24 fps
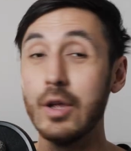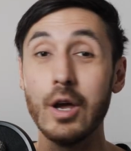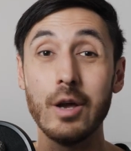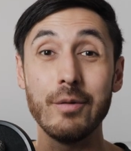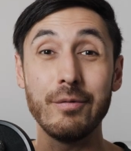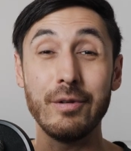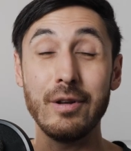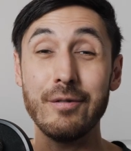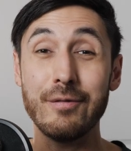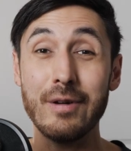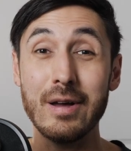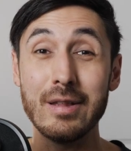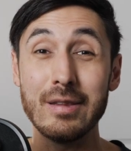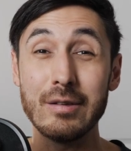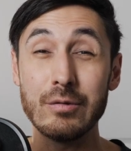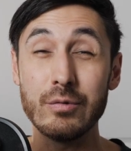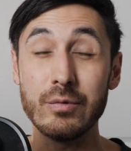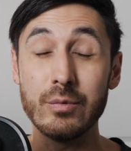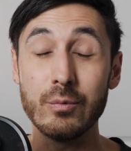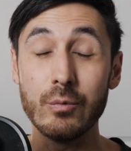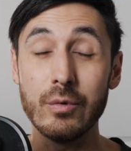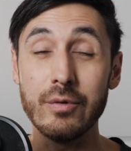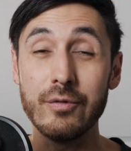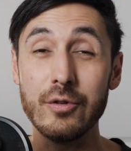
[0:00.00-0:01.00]
Hopefully you found
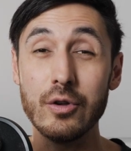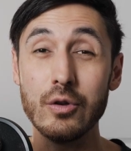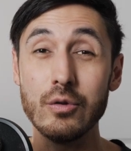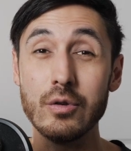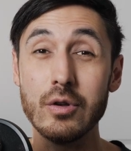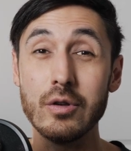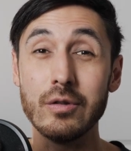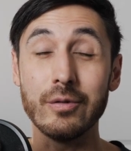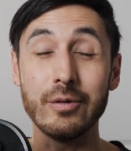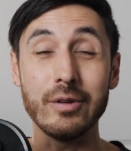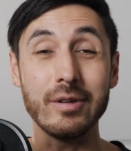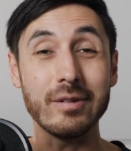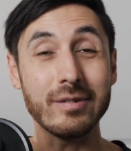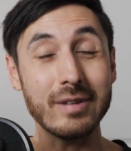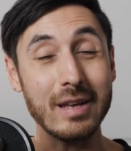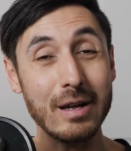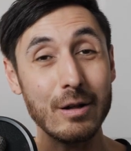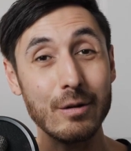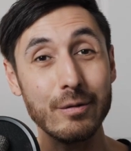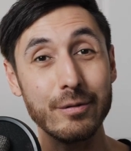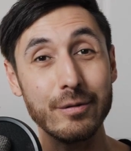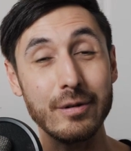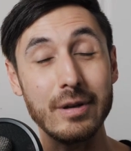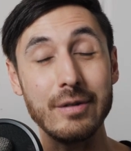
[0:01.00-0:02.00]
this review useful
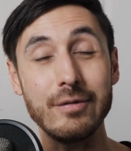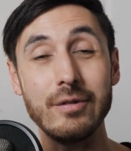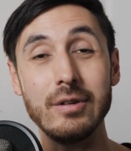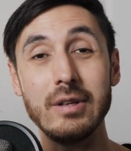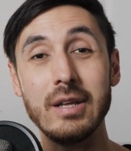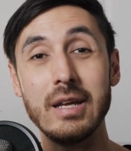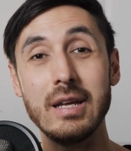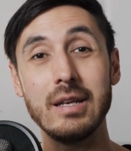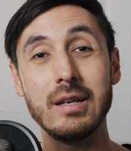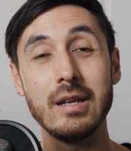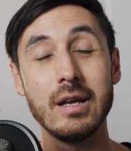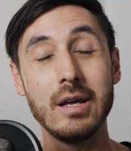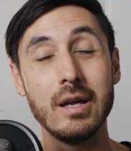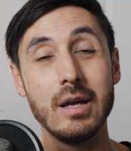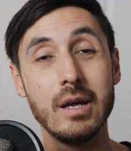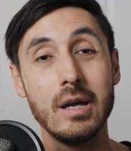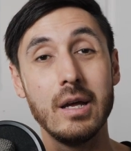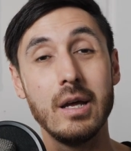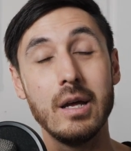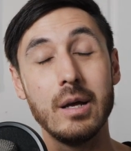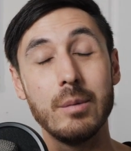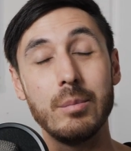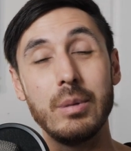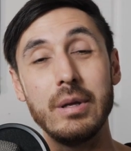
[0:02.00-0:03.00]
yourself. If you did,
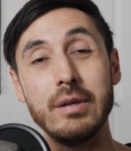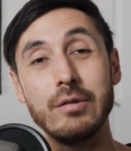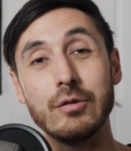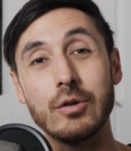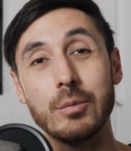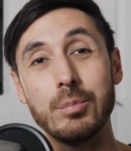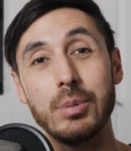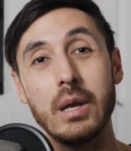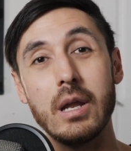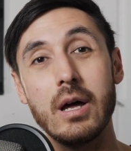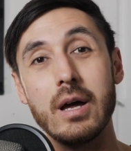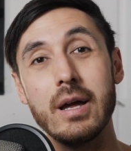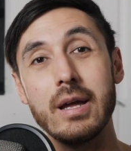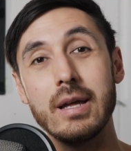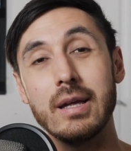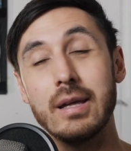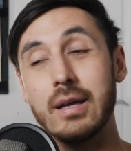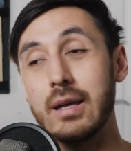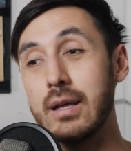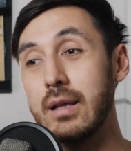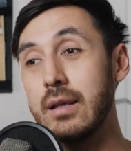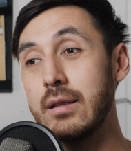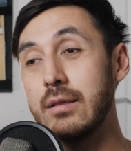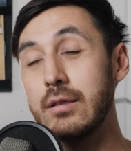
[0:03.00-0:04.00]
please drop a
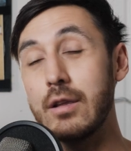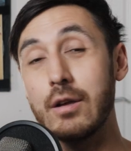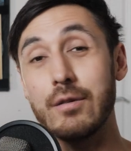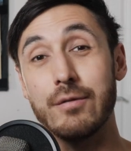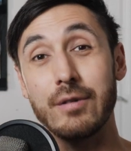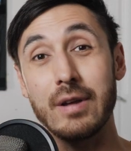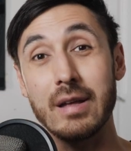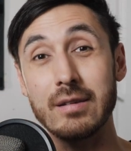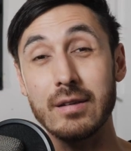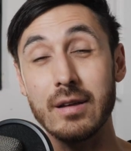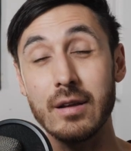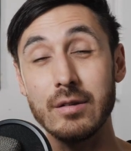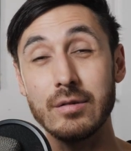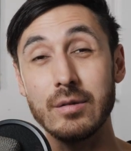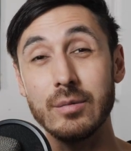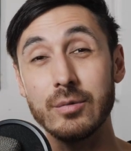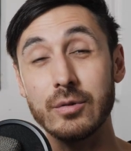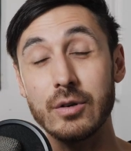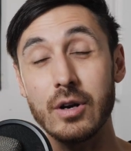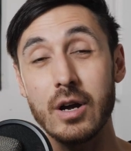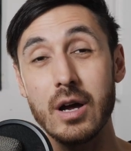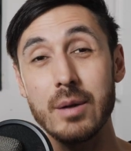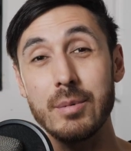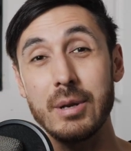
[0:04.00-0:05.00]
like. Don't forget to go
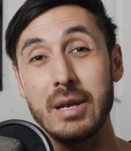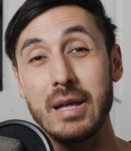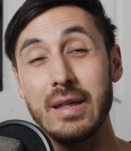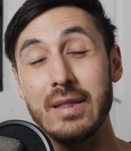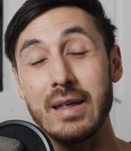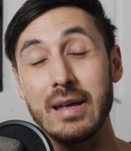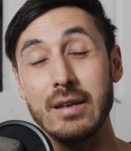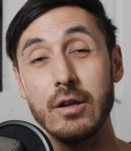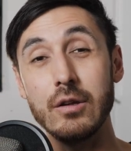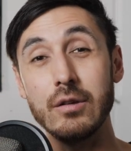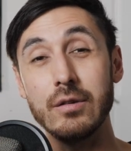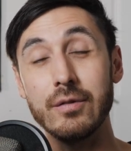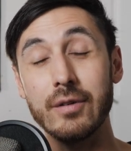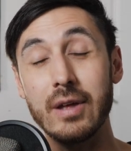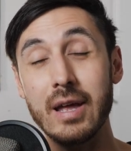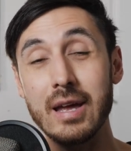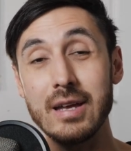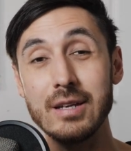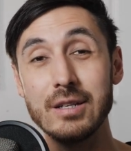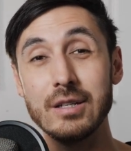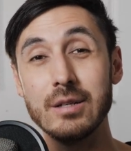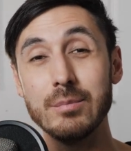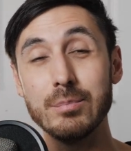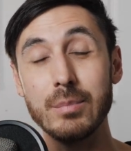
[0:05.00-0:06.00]
subscribe and hit that
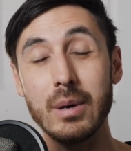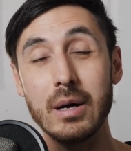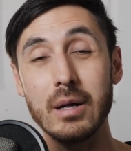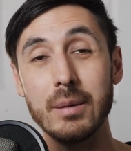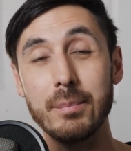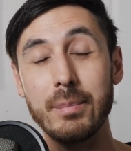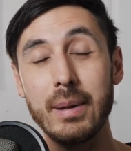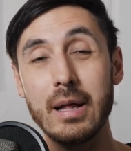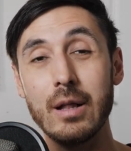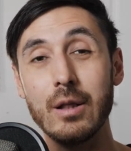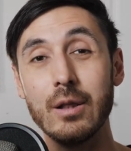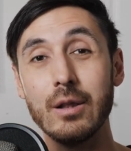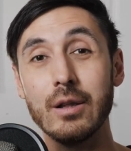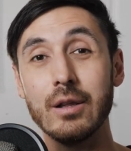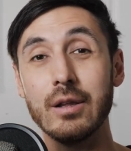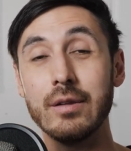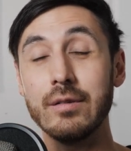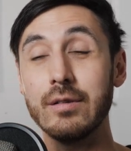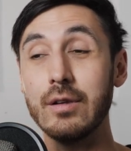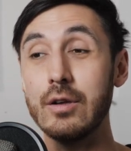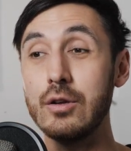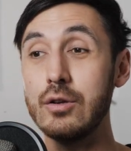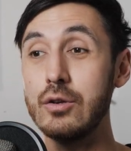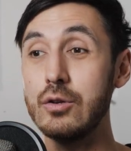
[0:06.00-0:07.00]
notification bell
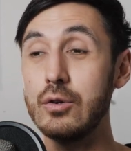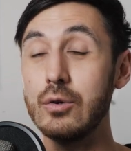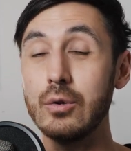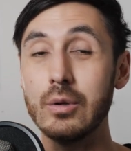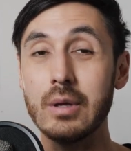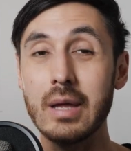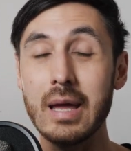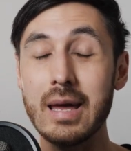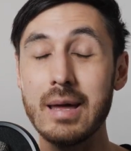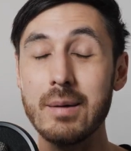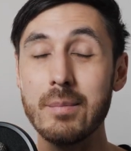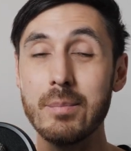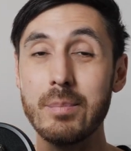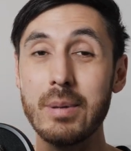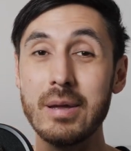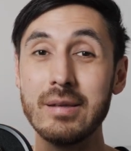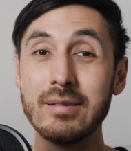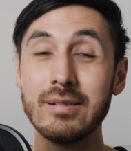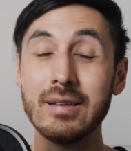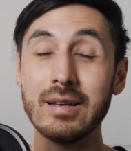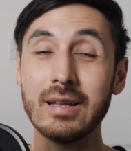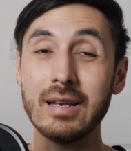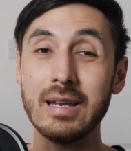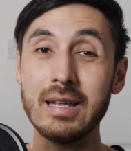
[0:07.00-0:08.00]
so you get
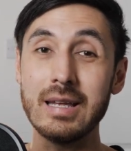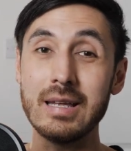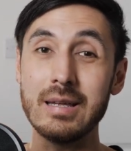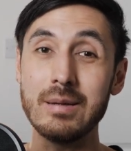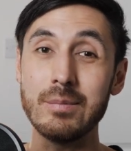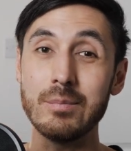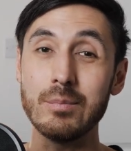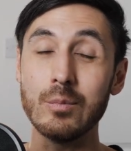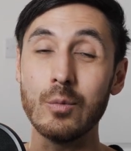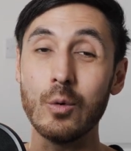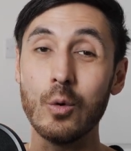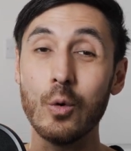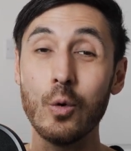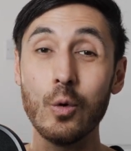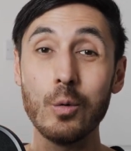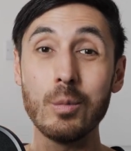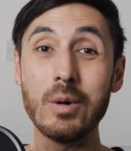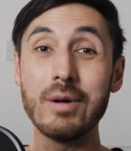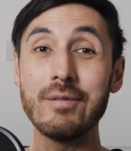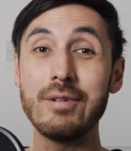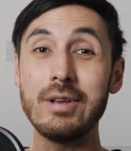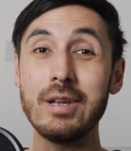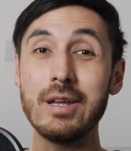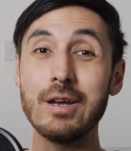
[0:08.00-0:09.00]
basically all
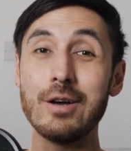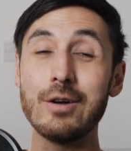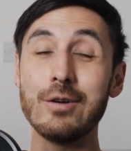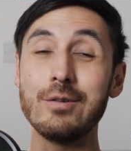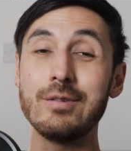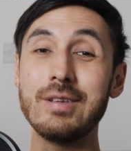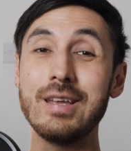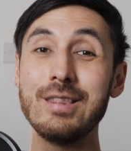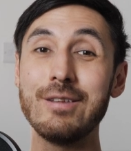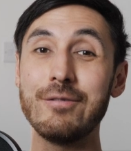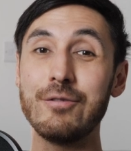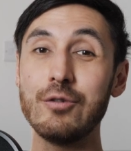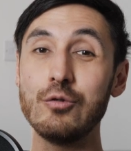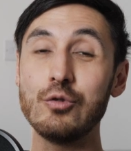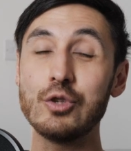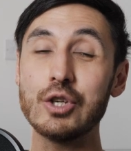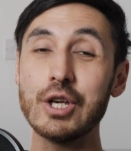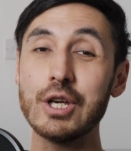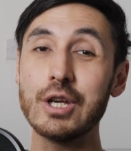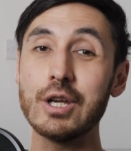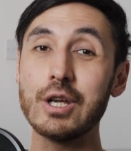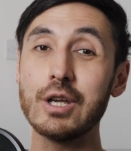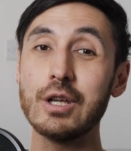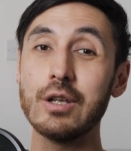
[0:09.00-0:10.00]
my videos in the
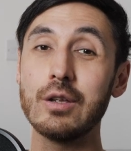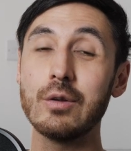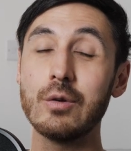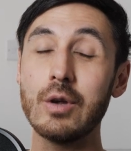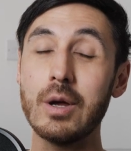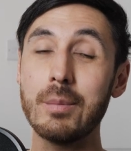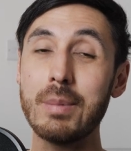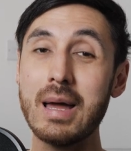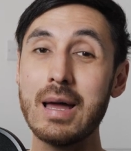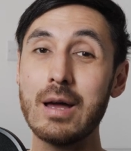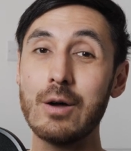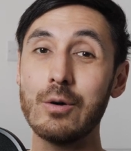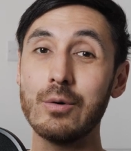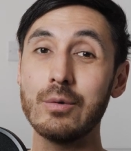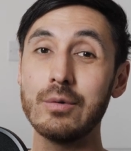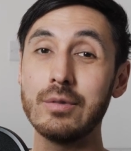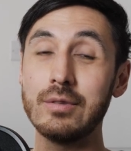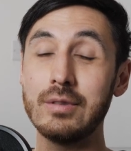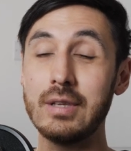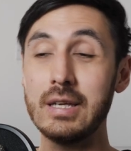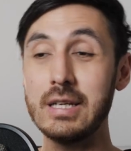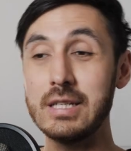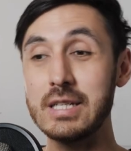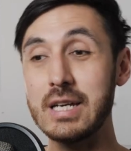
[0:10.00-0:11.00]
future about
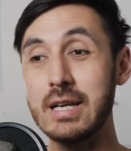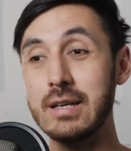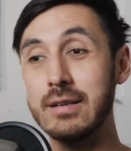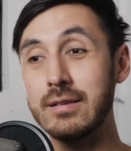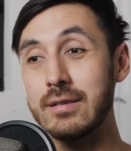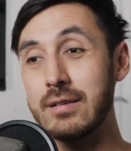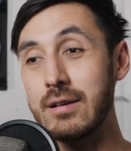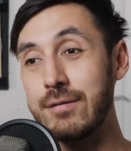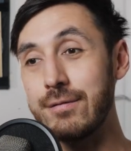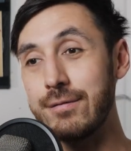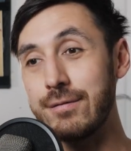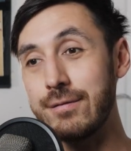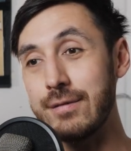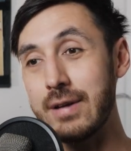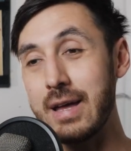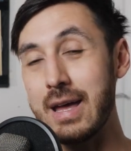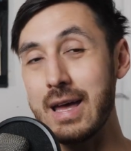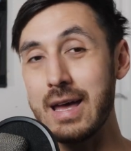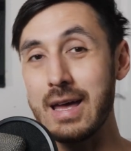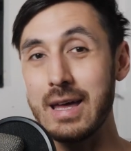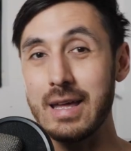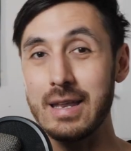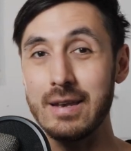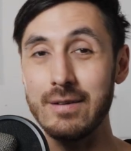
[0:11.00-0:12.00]
DJing stuff
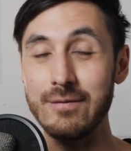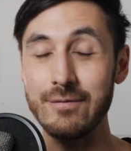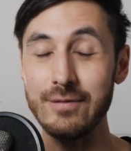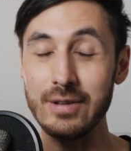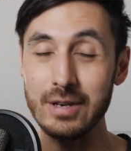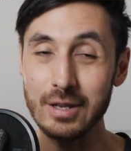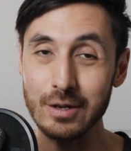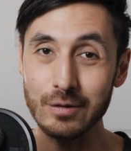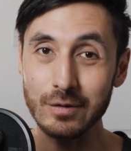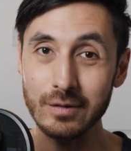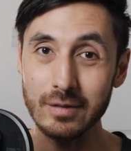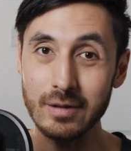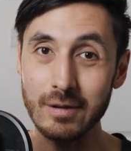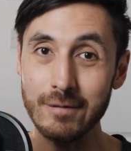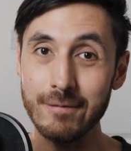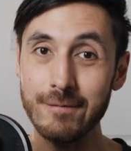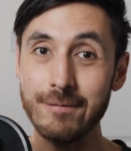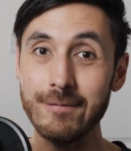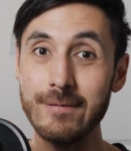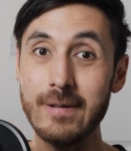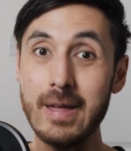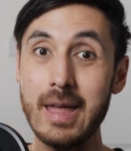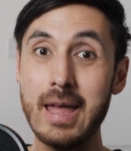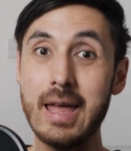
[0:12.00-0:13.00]
and video stuff
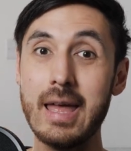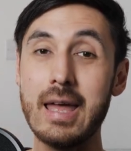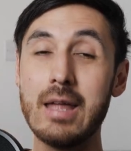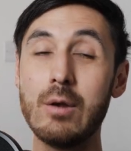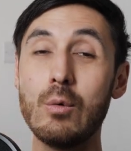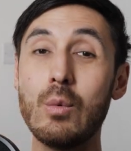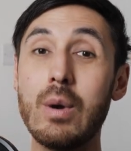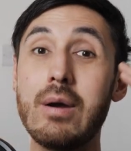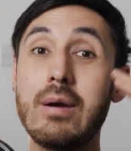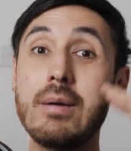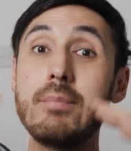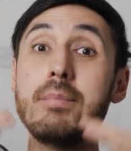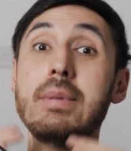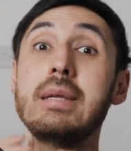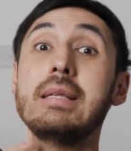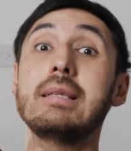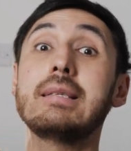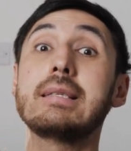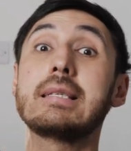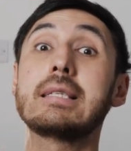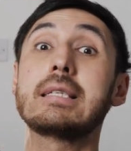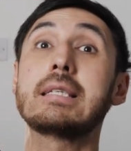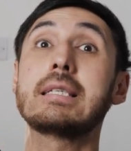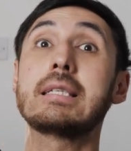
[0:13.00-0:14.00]
and where it
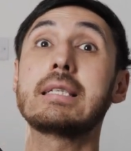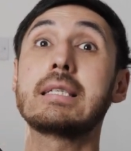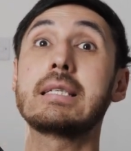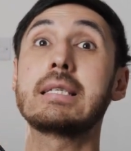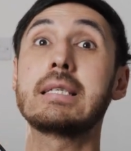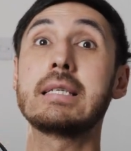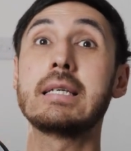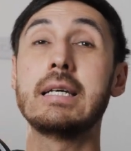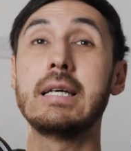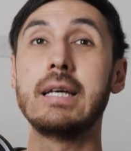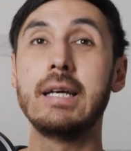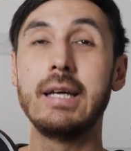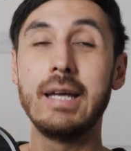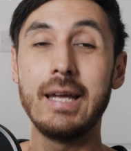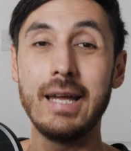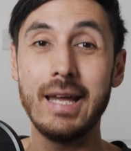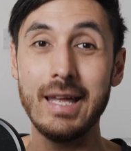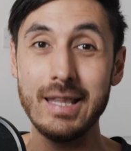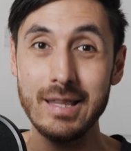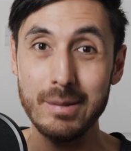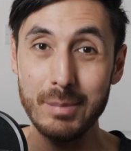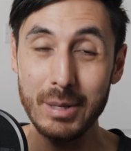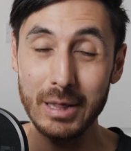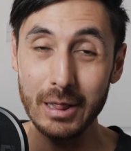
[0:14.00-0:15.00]
meets
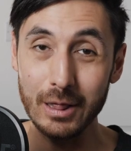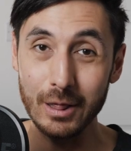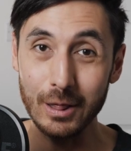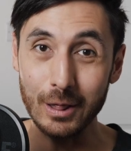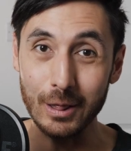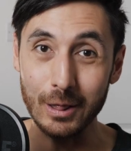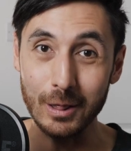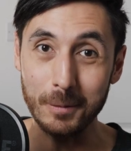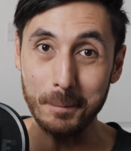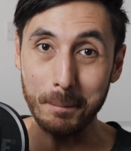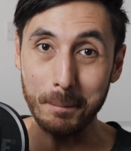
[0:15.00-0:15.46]
in the middle.